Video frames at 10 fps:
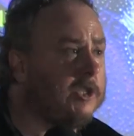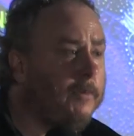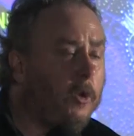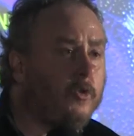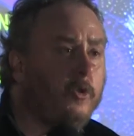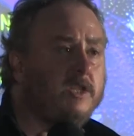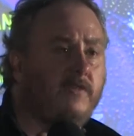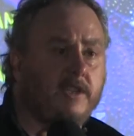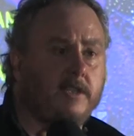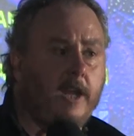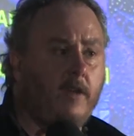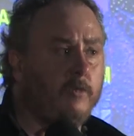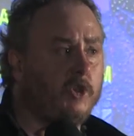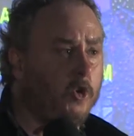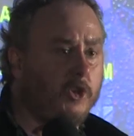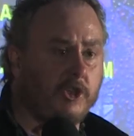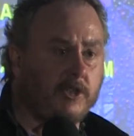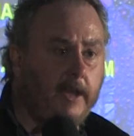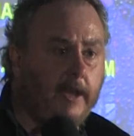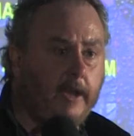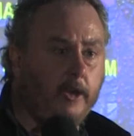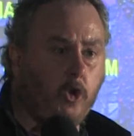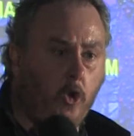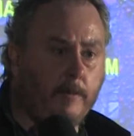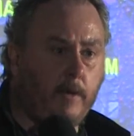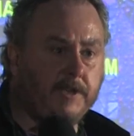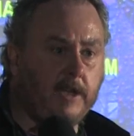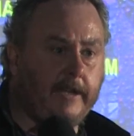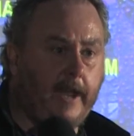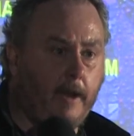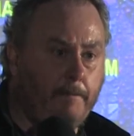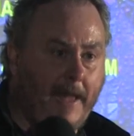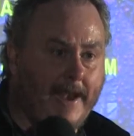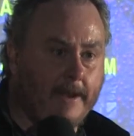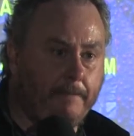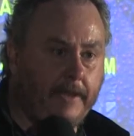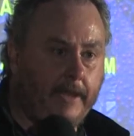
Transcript: pull crucifixes down from churches, turn them upside down and bend them,